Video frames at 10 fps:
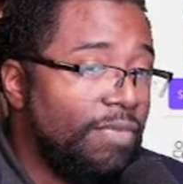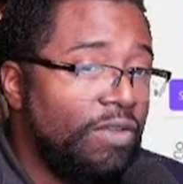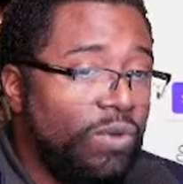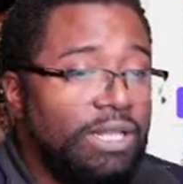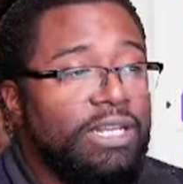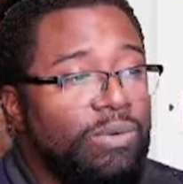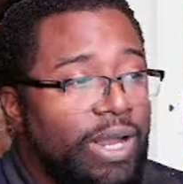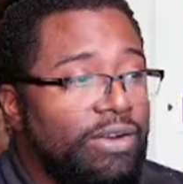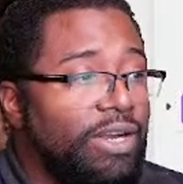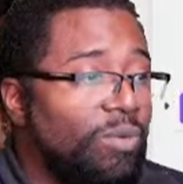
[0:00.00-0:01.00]
if we click
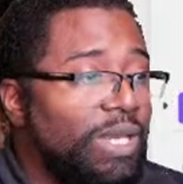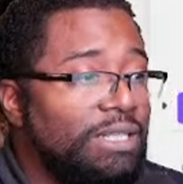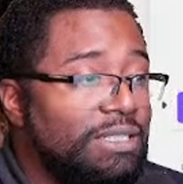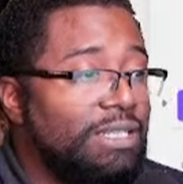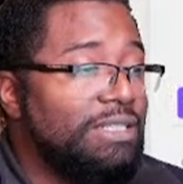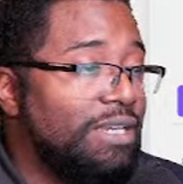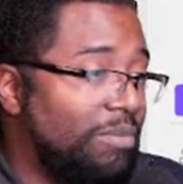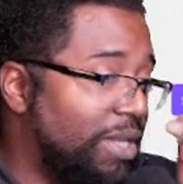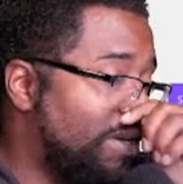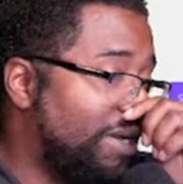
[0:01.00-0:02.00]
around here, we can see
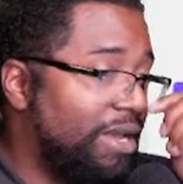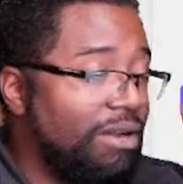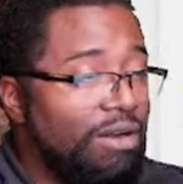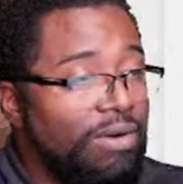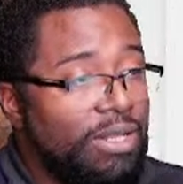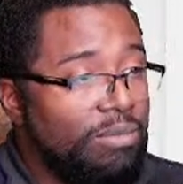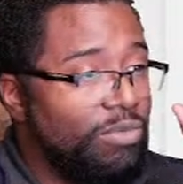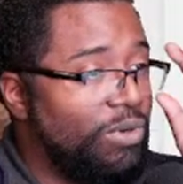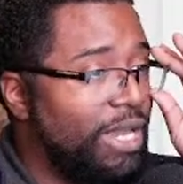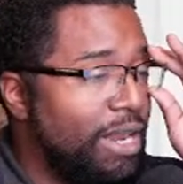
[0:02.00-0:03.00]
some that are kind of already
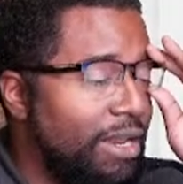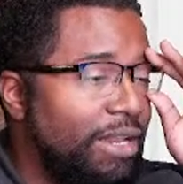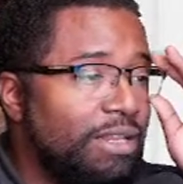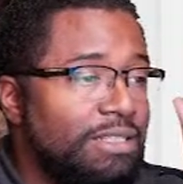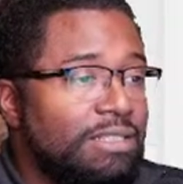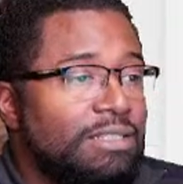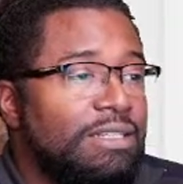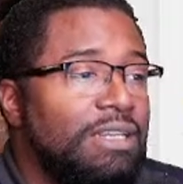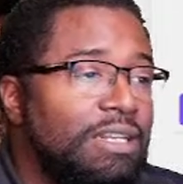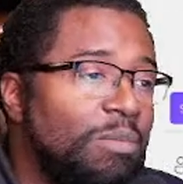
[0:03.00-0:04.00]
created in this
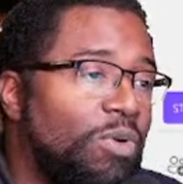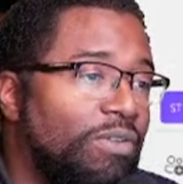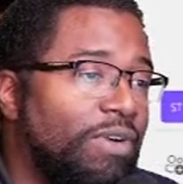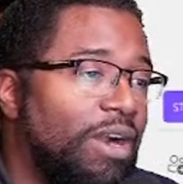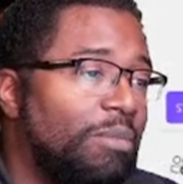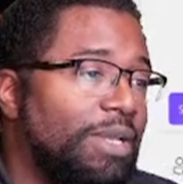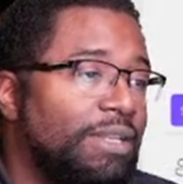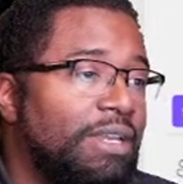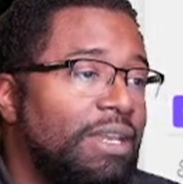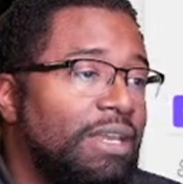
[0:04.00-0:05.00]
demo environment.
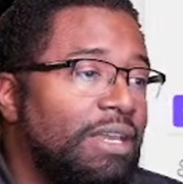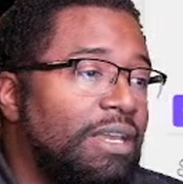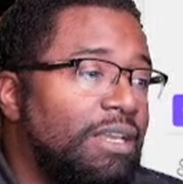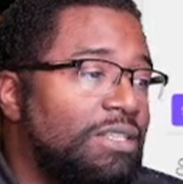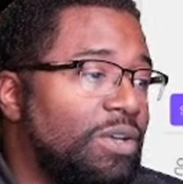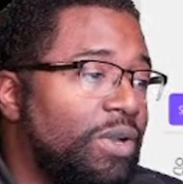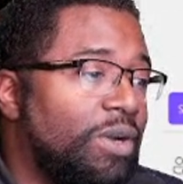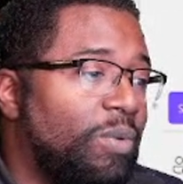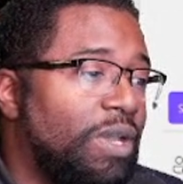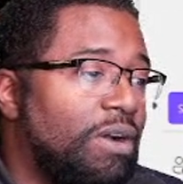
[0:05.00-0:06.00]
So
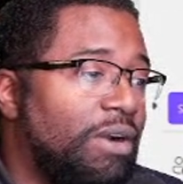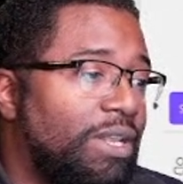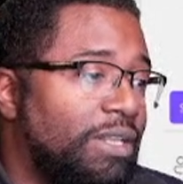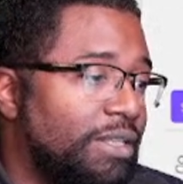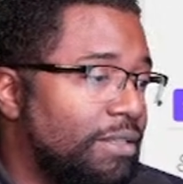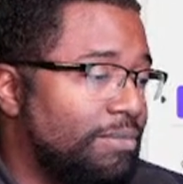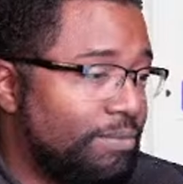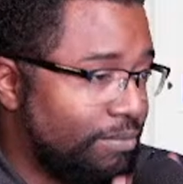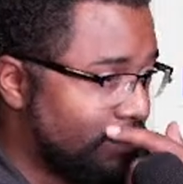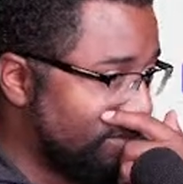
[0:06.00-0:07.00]
here we are in the
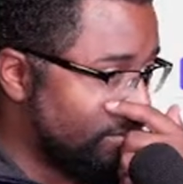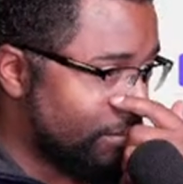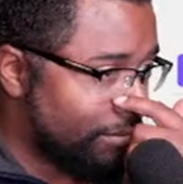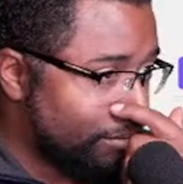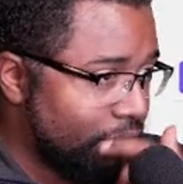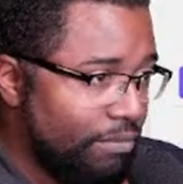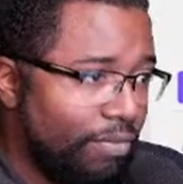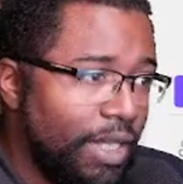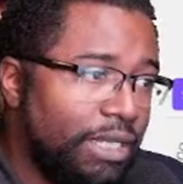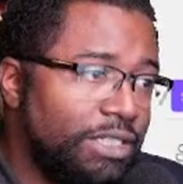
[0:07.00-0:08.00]

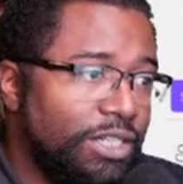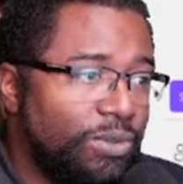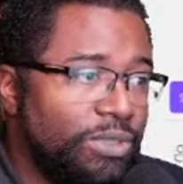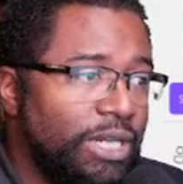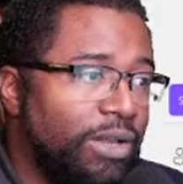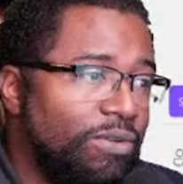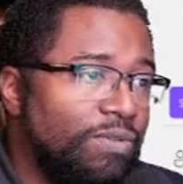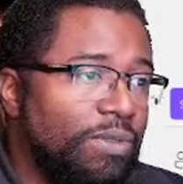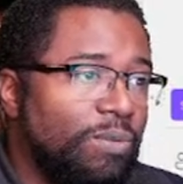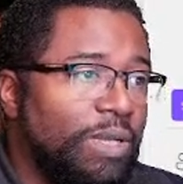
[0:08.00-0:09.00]
general channel
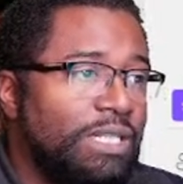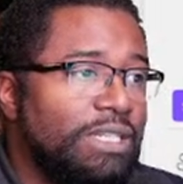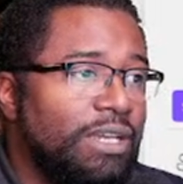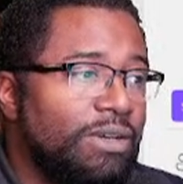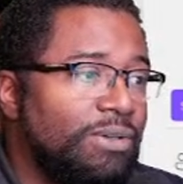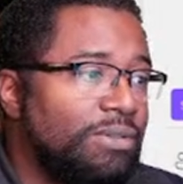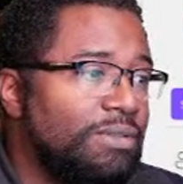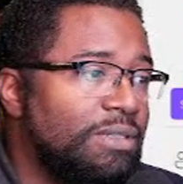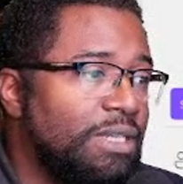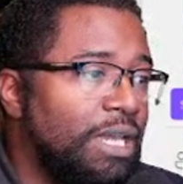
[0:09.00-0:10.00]
for the retail
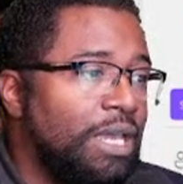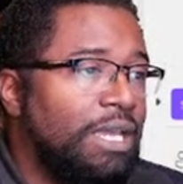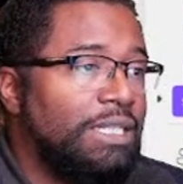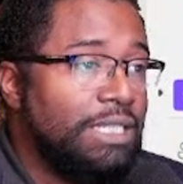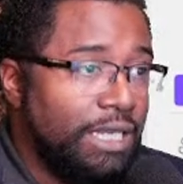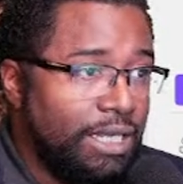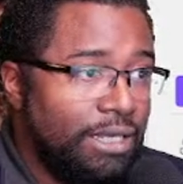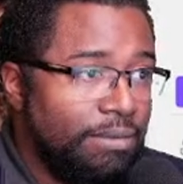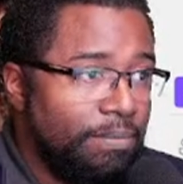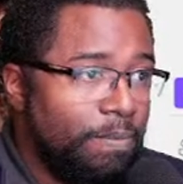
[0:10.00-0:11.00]

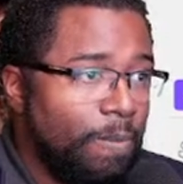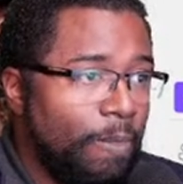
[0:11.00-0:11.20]
team.